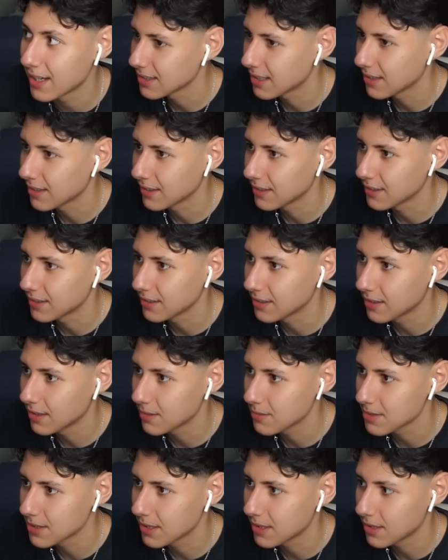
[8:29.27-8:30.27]
It's all good, you know
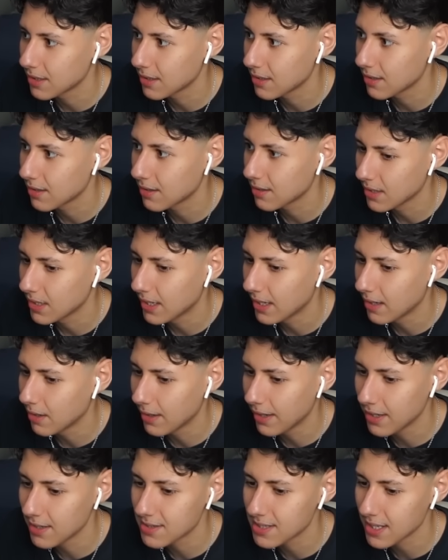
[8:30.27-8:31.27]
what I'm saying? Uh, yeah,
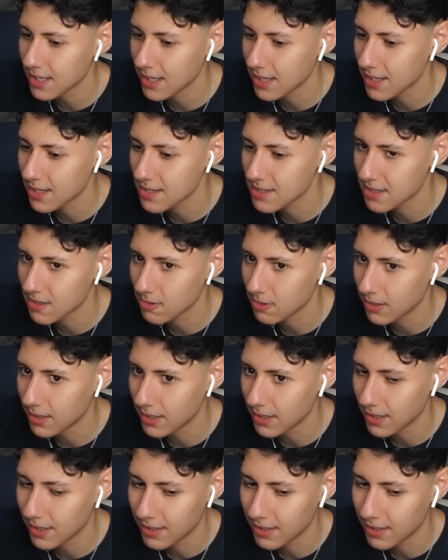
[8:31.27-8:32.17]
hey, take it easy way.